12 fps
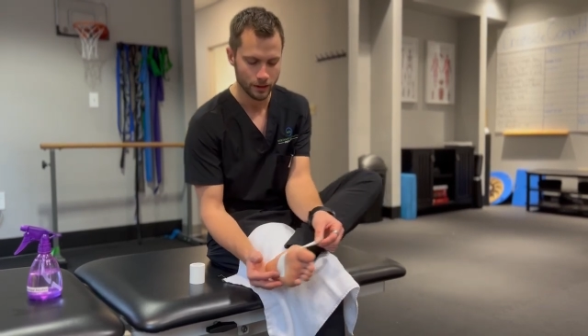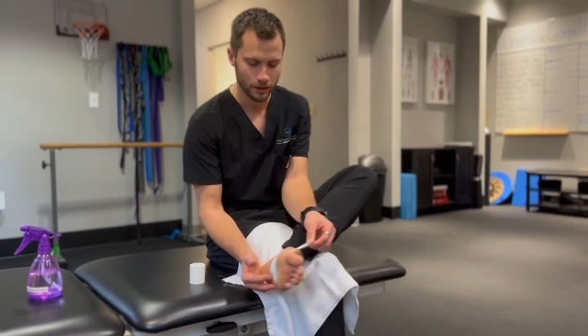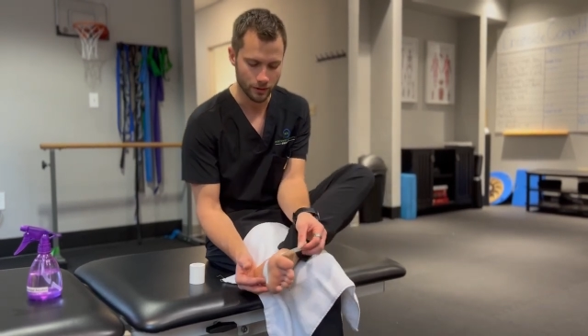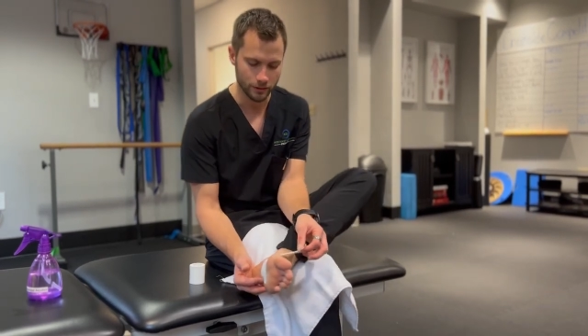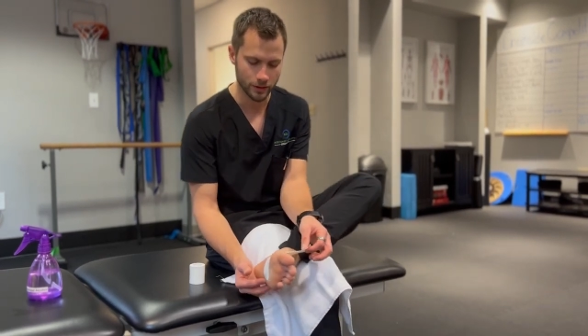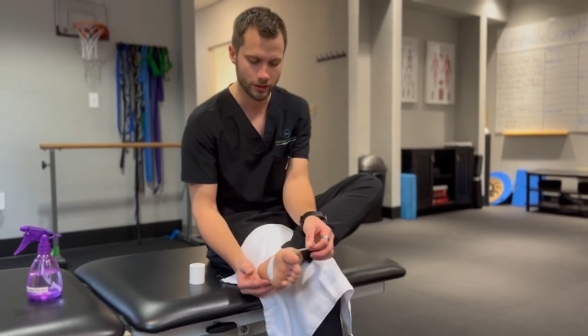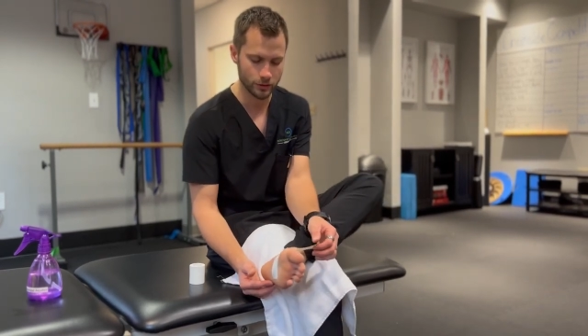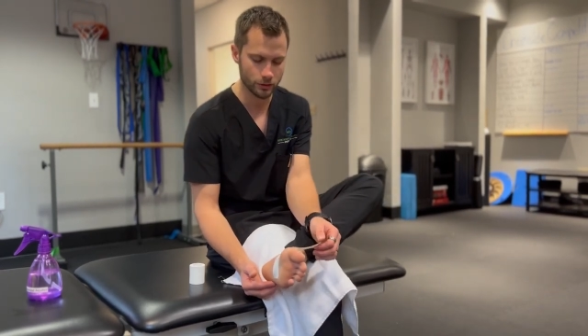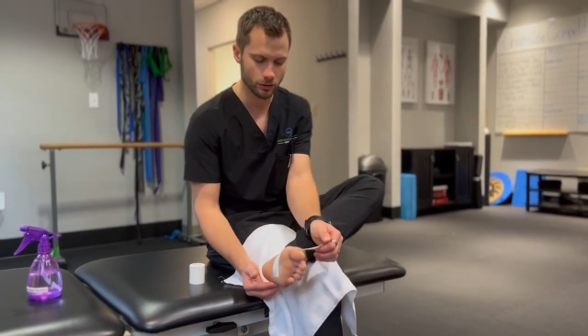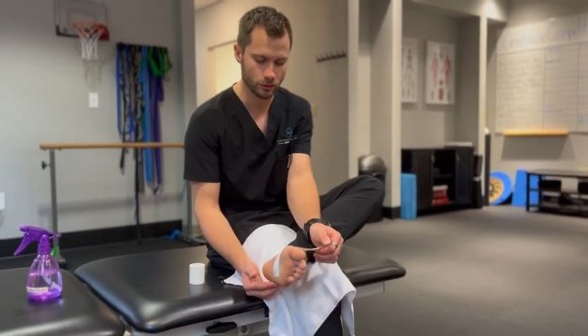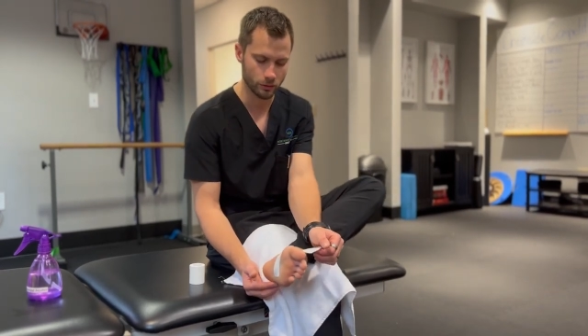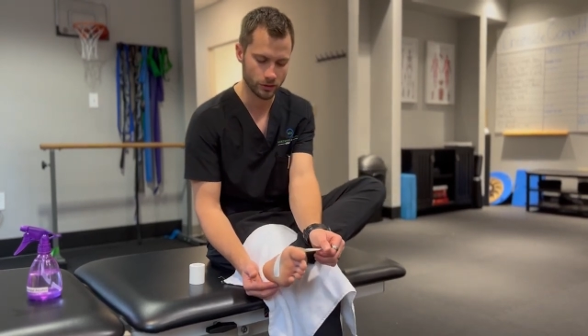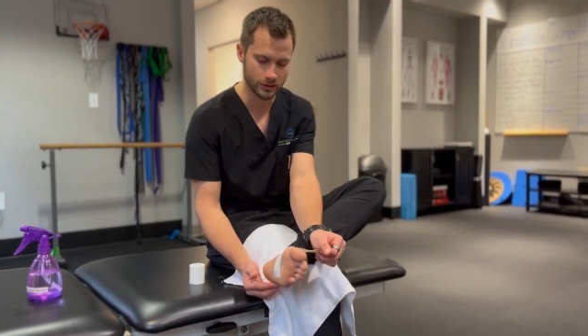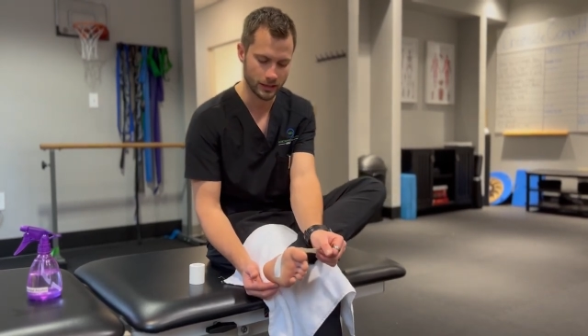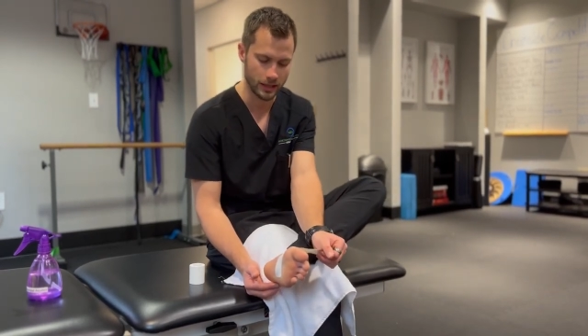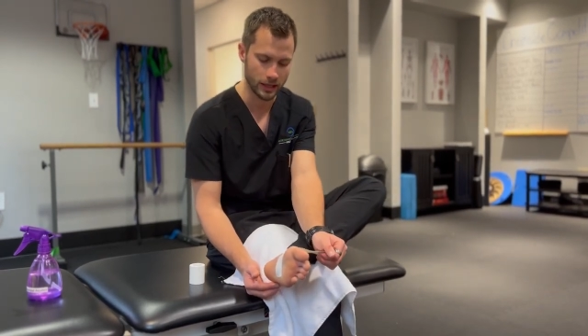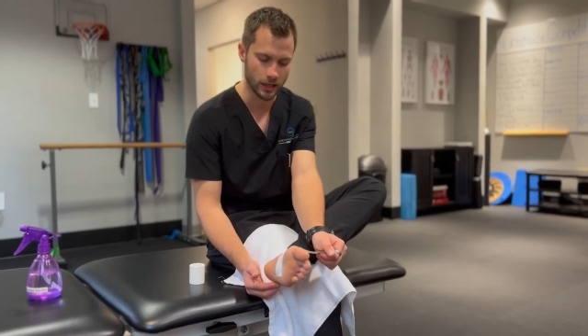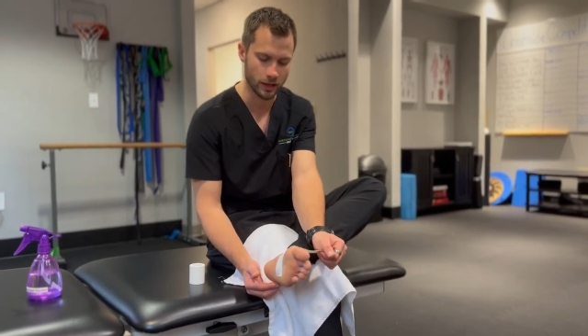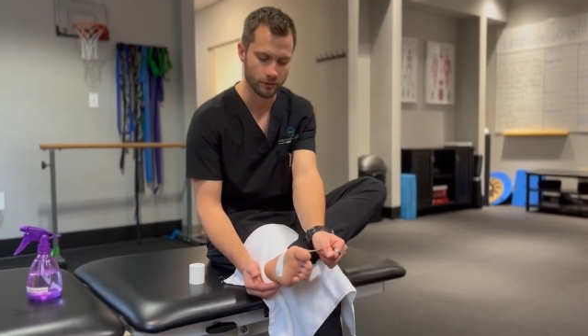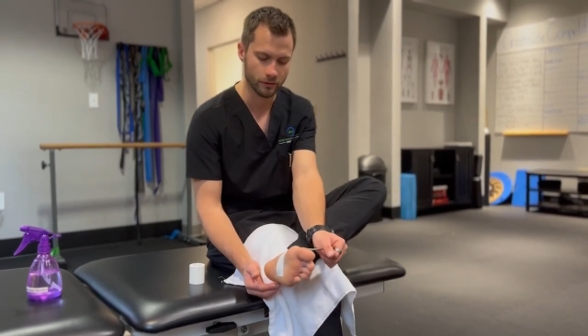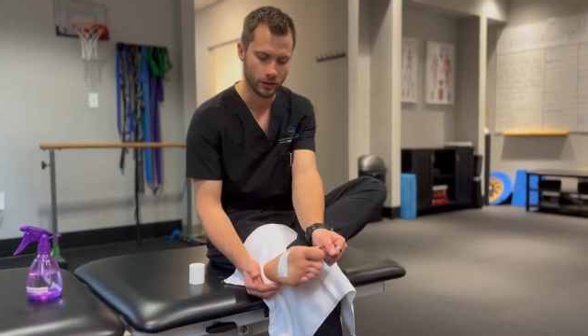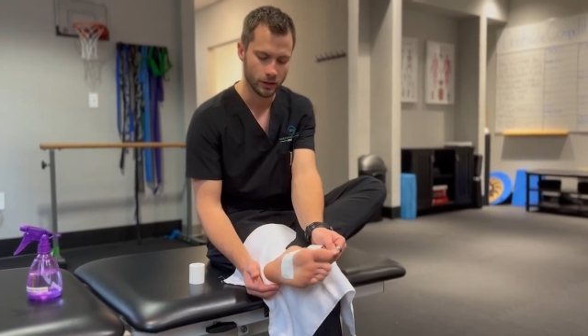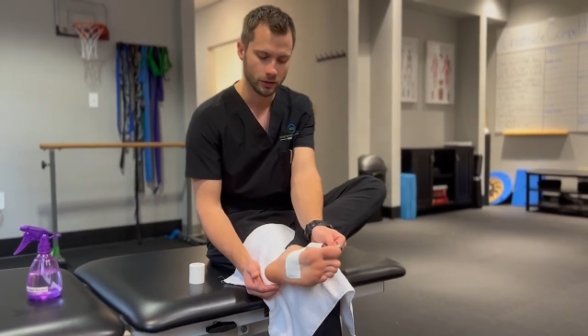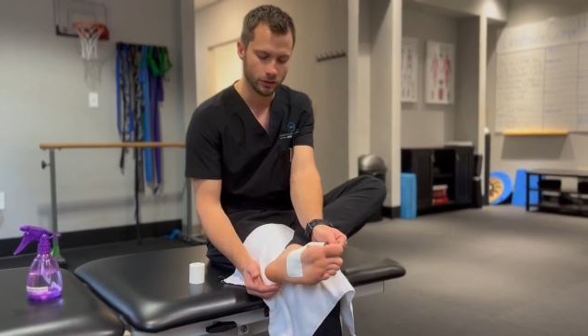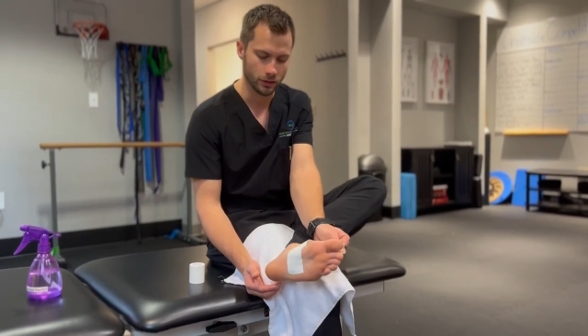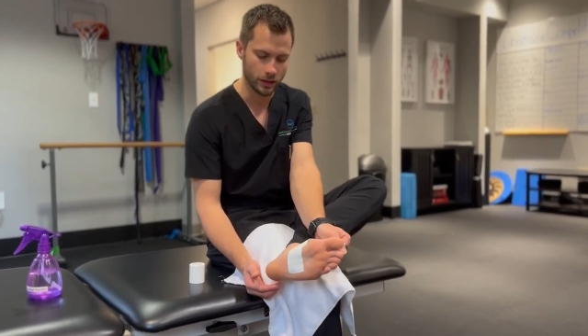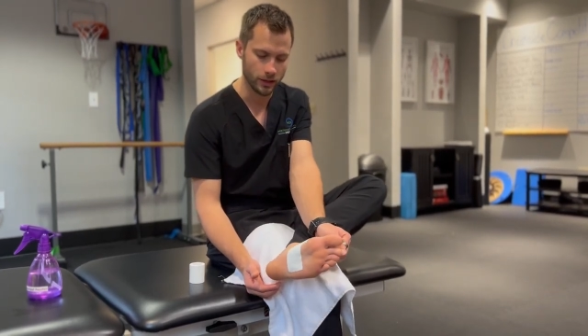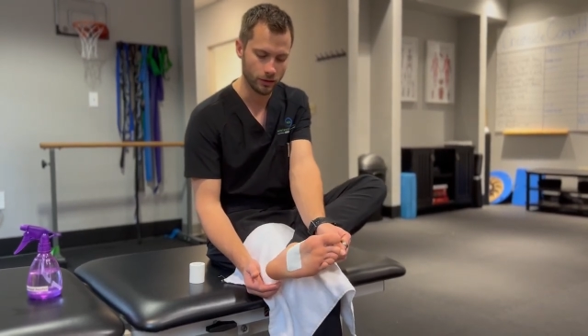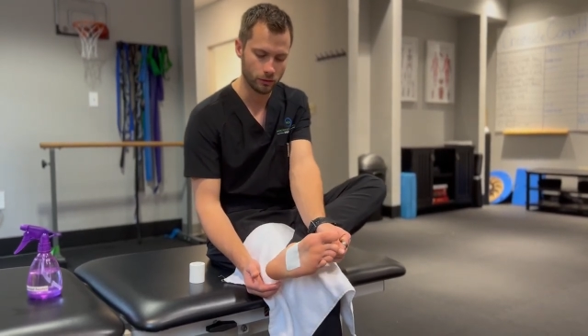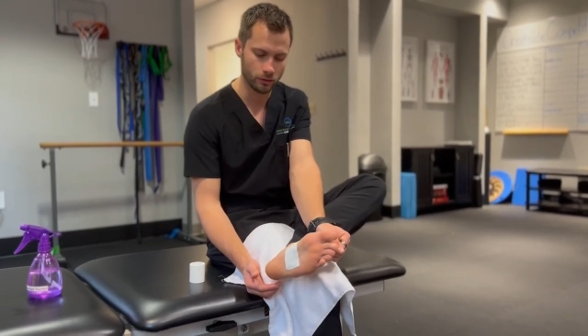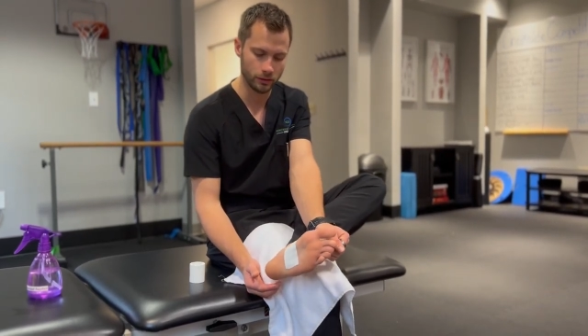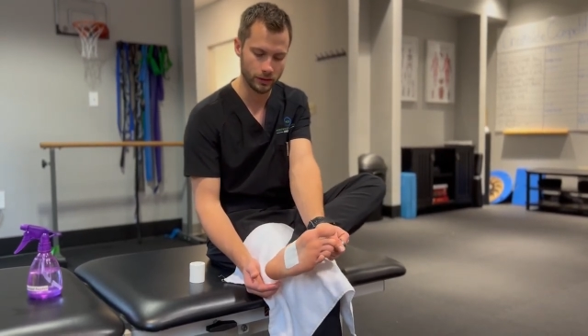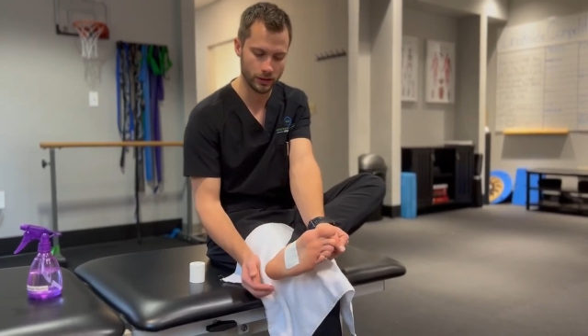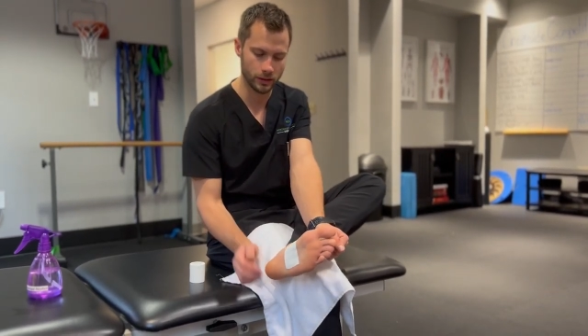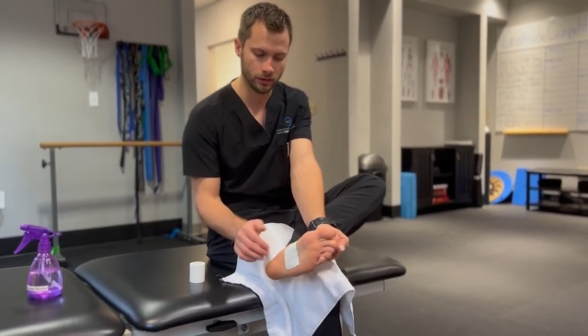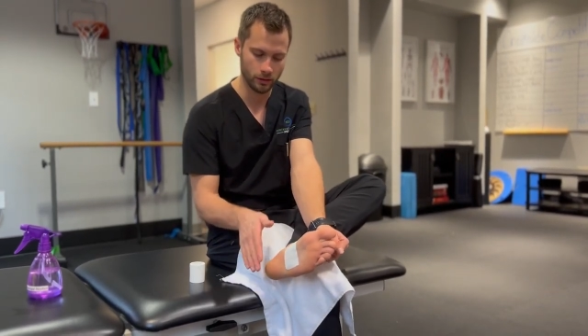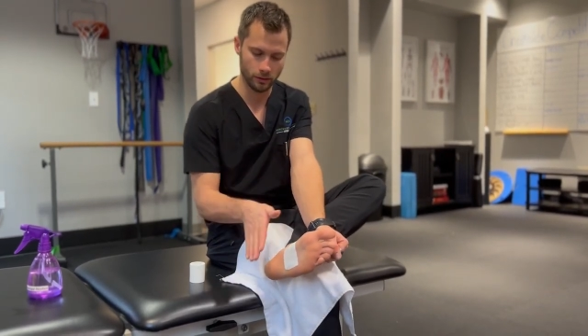And then you're going to have your ankle in